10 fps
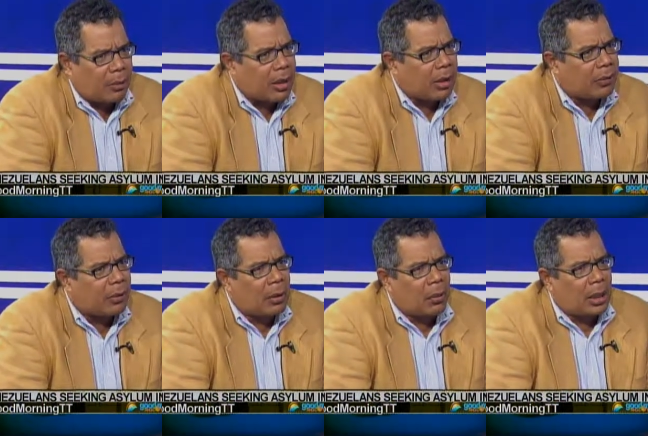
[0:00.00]
is
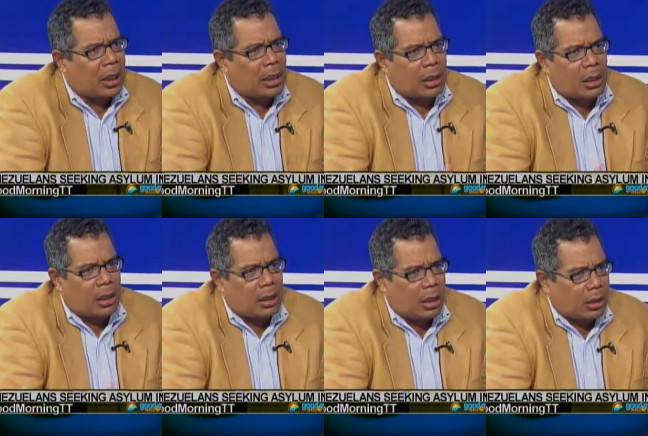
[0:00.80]
located
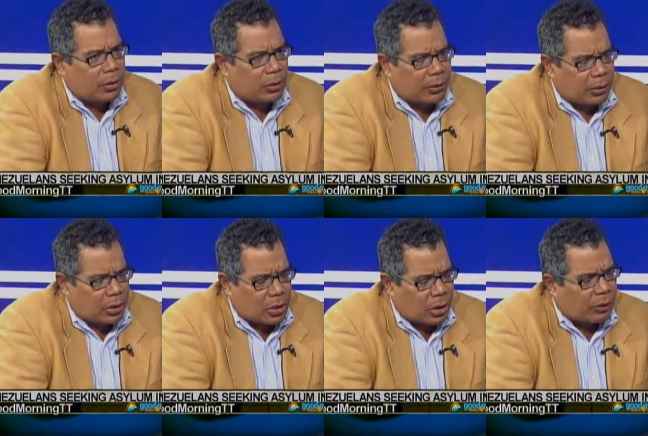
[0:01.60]
in countries such
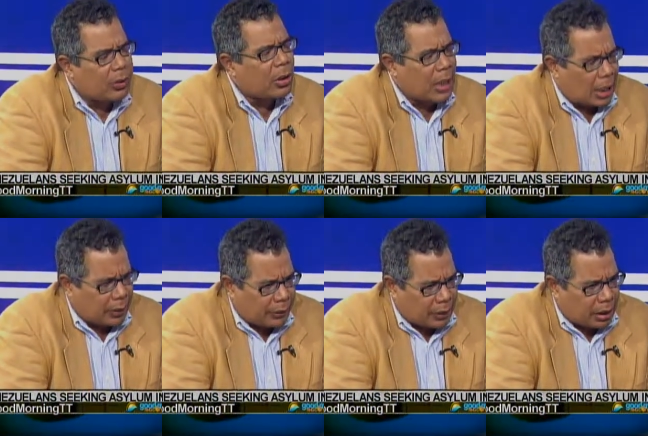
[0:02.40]
as the United
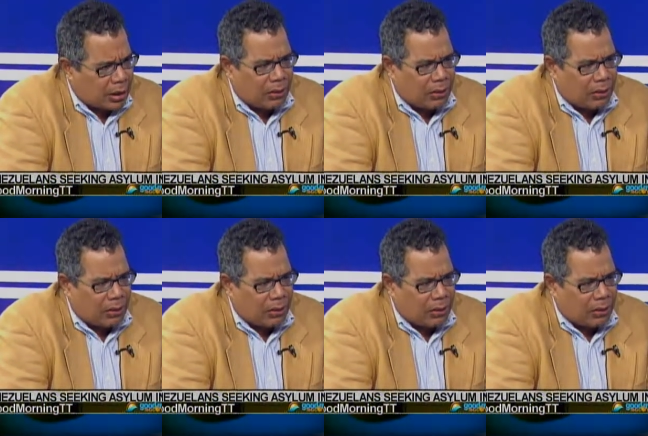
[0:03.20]
States,